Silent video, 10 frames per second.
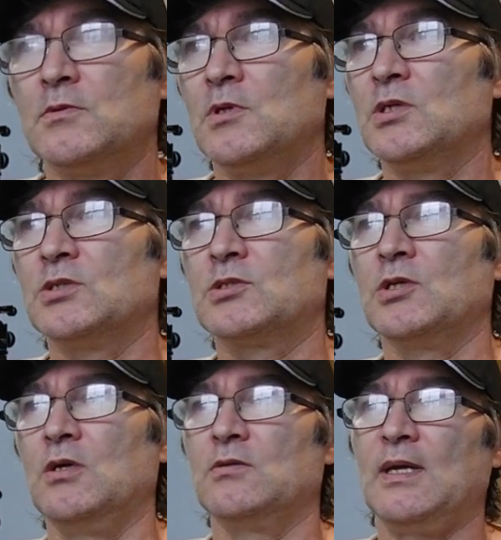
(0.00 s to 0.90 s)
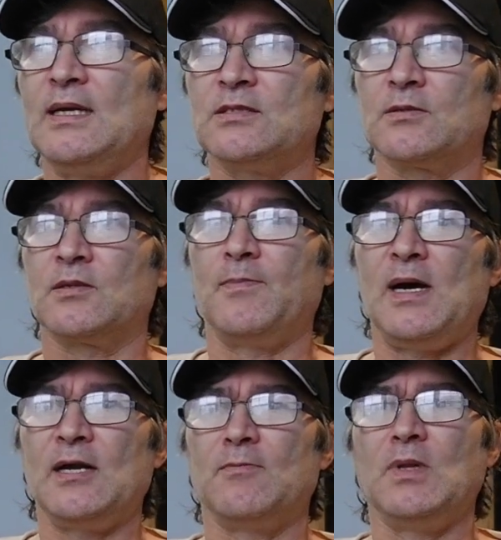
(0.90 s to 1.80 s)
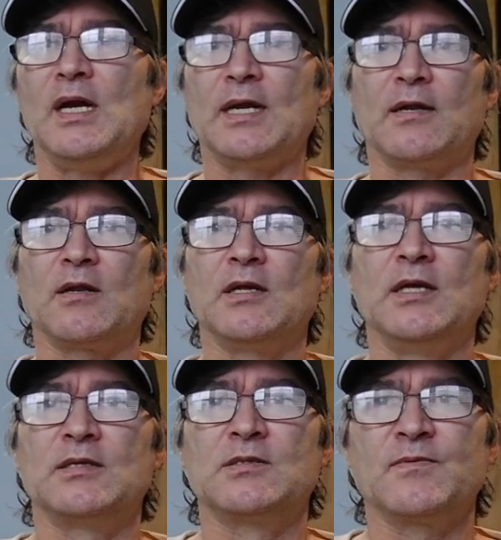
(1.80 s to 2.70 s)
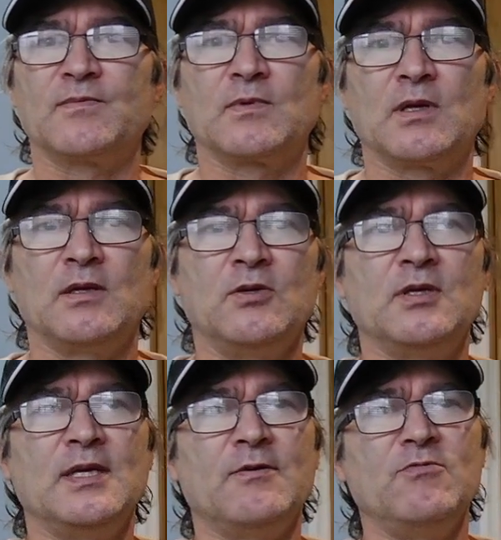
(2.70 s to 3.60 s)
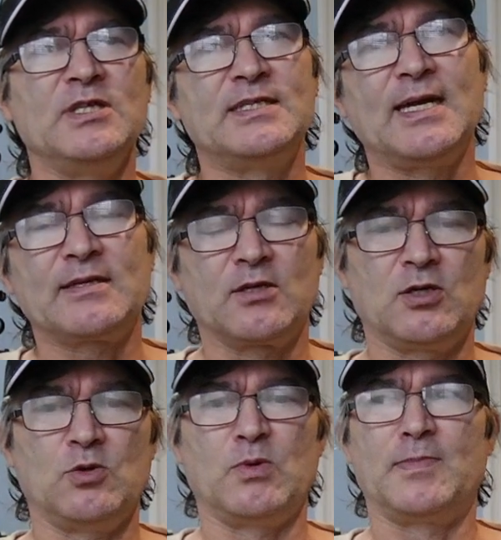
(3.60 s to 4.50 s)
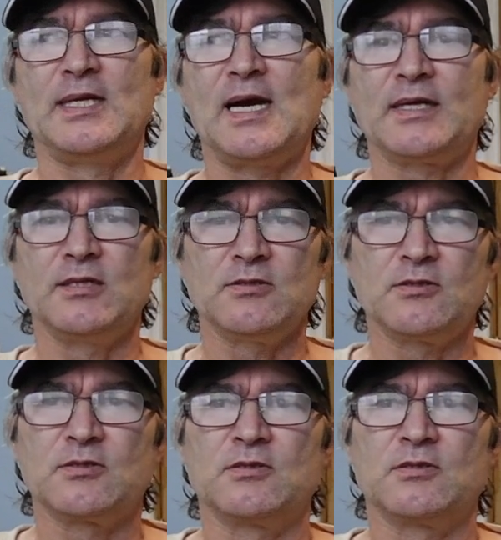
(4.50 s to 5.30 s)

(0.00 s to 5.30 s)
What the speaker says: So that's the bottom line. You can get really technical with binoculars.